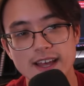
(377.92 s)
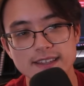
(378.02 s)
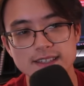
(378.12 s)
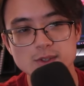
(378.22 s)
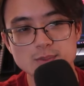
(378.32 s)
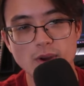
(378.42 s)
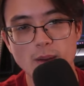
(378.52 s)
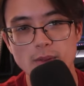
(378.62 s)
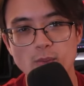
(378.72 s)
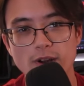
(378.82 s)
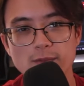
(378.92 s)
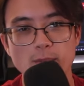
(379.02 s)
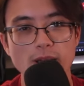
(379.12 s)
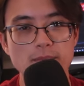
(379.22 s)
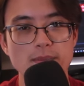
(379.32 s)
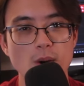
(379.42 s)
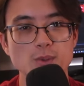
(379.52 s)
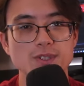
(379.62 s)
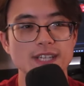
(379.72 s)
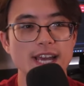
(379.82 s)
that, this is probably one of my
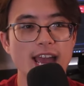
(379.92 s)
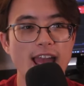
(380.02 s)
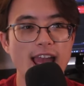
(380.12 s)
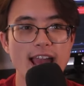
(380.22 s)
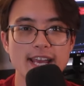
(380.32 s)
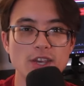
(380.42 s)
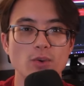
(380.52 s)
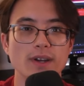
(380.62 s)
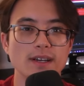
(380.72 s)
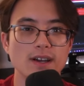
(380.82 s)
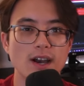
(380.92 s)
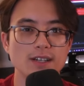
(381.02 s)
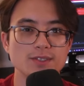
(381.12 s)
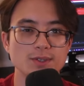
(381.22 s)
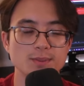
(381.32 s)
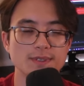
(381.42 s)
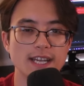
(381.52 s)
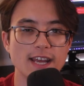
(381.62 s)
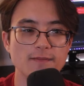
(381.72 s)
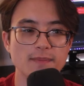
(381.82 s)
most accurate costumes
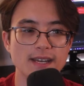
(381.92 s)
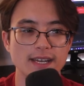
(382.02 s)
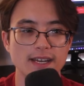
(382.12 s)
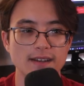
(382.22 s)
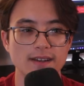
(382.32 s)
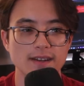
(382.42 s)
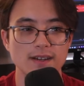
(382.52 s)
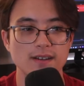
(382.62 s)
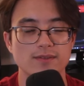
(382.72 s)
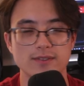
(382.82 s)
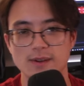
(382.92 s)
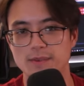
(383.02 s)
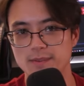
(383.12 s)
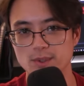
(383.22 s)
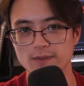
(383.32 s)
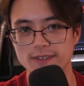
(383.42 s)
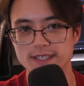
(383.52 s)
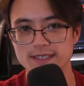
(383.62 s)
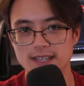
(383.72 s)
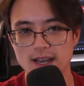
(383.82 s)
that I've made from the
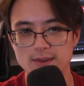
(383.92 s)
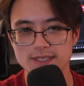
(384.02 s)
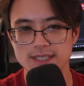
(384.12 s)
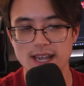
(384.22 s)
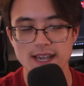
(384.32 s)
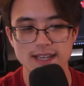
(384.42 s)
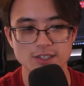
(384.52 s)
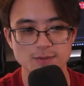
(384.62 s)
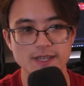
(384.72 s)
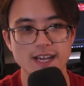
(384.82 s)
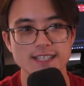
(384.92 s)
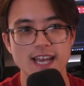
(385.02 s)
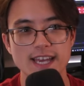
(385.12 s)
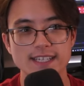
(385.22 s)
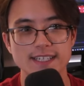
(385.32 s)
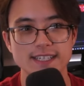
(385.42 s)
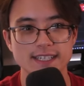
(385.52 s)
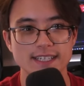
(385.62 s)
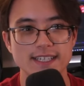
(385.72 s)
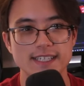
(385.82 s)
movies, I would say. Just because
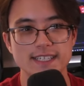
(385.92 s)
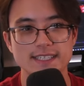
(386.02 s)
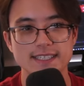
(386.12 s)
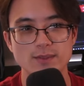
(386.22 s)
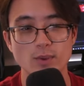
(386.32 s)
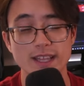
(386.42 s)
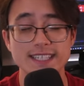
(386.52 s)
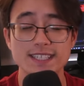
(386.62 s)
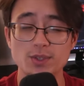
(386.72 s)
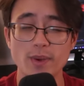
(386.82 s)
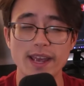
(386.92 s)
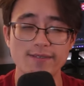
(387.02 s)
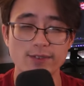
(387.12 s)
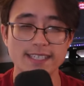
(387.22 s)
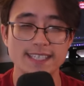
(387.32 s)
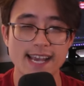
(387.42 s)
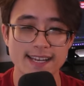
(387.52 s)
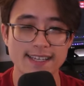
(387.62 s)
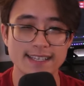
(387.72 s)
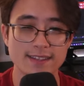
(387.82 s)
while I didn't do every
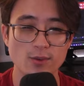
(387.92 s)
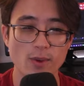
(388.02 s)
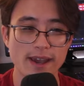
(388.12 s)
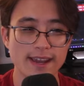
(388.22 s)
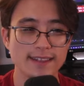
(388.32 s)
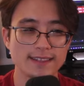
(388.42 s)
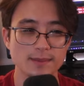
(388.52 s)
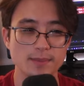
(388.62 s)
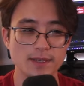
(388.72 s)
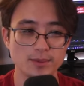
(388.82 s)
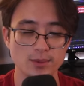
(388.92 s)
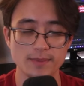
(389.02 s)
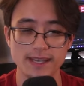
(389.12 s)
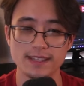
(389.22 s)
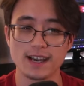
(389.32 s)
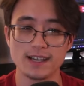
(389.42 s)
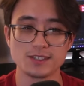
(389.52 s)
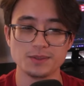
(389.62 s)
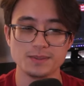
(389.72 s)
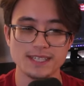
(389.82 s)
technique the way that the people who made the
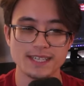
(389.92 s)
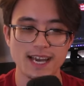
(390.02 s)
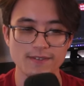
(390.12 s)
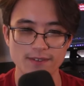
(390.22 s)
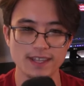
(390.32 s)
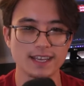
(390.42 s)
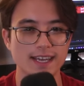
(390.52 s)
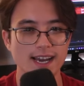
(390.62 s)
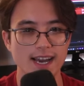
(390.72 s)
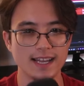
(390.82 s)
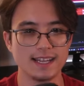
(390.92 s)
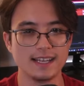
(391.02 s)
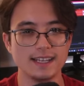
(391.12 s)
costume did, I feel like I got